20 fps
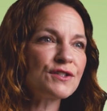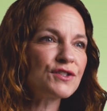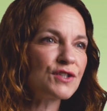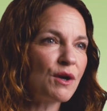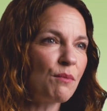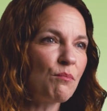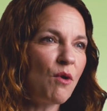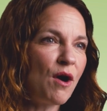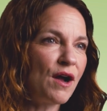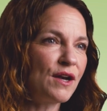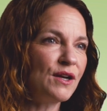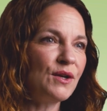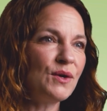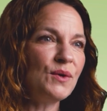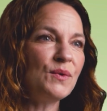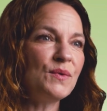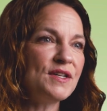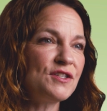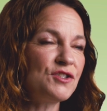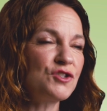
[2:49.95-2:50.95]
someone
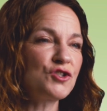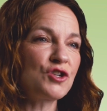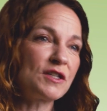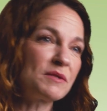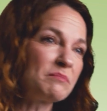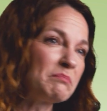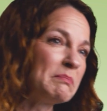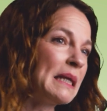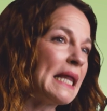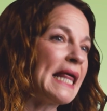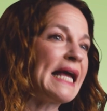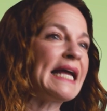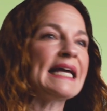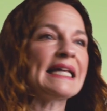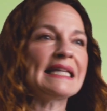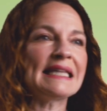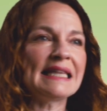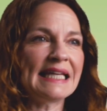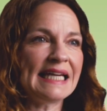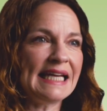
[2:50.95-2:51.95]
who is just
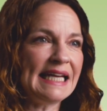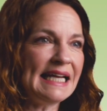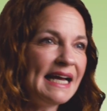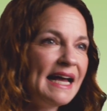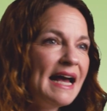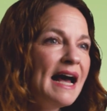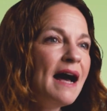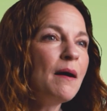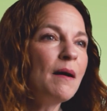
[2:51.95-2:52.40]
blanketly